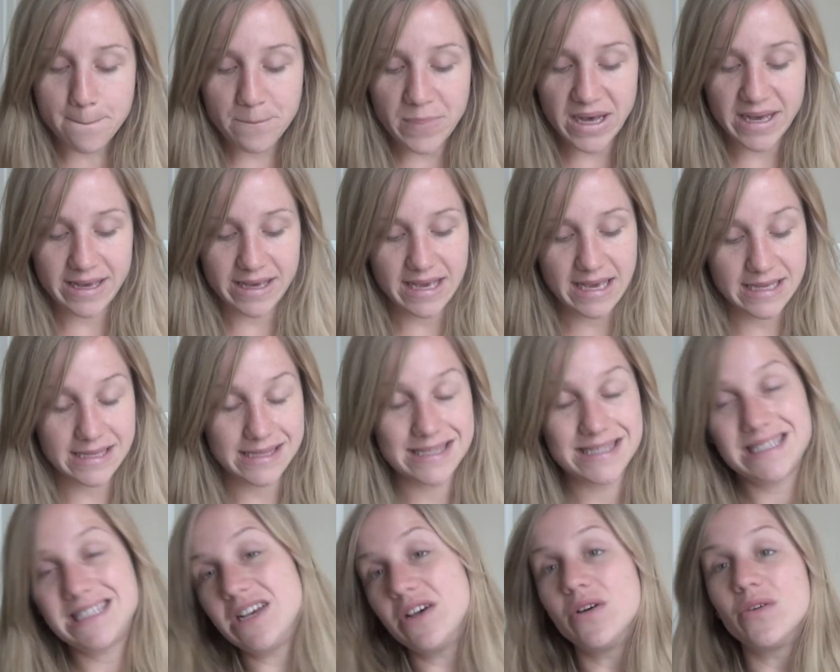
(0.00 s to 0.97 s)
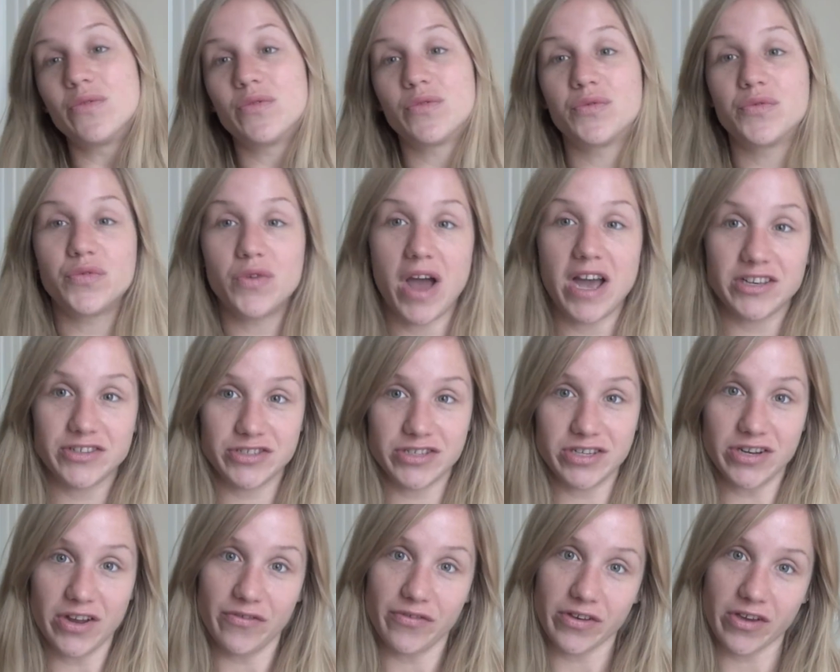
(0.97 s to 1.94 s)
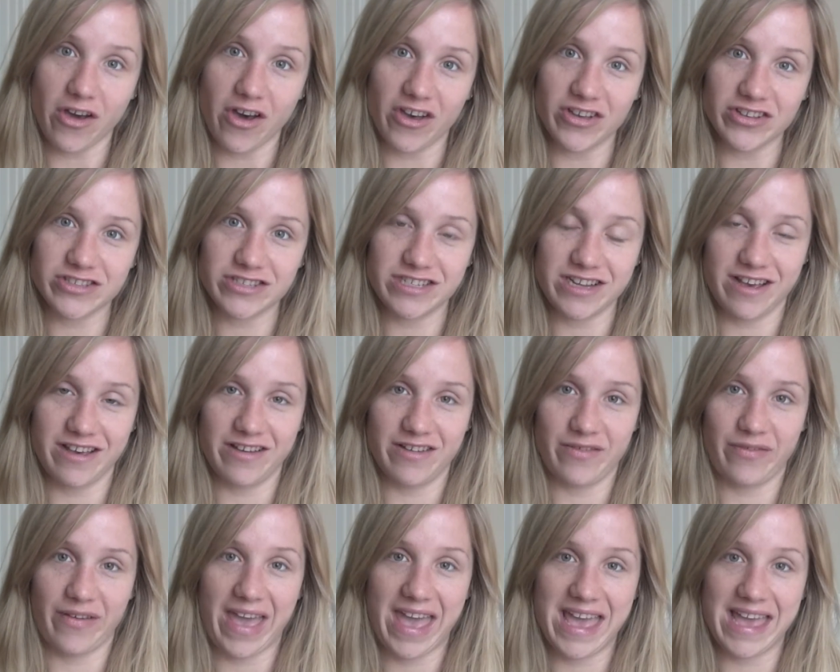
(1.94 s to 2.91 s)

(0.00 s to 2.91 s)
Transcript: but it's still a fraction of the cost of